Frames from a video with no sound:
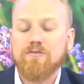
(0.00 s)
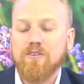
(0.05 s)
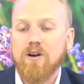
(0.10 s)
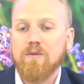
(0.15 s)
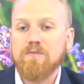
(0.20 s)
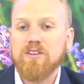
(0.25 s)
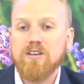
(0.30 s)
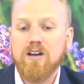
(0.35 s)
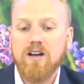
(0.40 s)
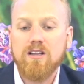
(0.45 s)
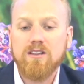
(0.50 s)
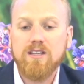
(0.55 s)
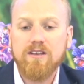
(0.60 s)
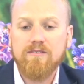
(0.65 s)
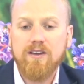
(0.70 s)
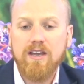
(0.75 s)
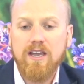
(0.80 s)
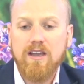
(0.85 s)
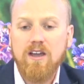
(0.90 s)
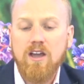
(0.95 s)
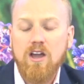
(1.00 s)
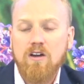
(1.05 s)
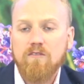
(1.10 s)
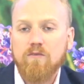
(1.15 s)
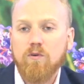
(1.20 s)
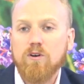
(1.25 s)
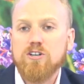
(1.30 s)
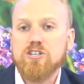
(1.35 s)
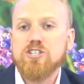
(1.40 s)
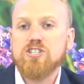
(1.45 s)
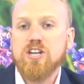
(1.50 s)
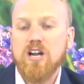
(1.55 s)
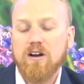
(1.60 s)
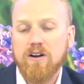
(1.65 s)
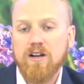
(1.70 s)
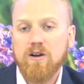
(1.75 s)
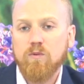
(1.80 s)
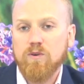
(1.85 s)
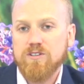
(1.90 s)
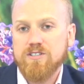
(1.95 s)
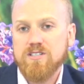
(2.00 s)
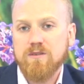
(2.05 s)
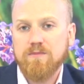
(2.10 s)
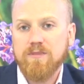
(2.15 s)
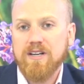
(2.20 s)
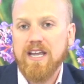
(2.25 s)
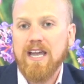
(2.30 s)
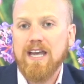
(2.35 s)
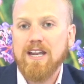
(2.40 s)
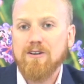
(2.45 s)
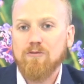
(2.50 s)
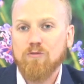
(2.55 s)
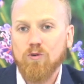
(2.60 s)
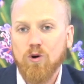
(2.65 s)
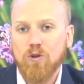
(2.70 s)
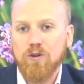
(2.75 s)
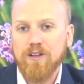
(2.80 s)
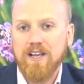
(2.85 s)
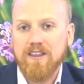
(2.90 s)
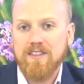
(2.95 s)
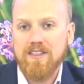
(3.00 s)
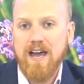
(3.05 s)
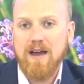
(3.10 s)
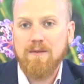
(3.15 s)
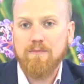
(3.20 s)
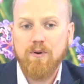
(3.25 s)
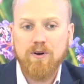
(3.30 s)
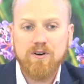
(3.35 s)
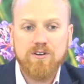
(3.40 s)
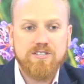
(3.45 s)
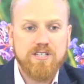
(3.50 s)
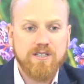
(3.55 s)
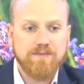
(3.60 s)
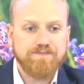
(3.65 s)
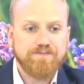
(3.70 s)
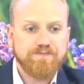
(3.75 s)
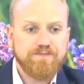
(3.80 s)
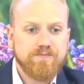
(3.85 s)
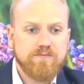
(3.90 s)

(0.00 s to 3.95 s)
from Young Living for sharing with somebody and enrolling that person.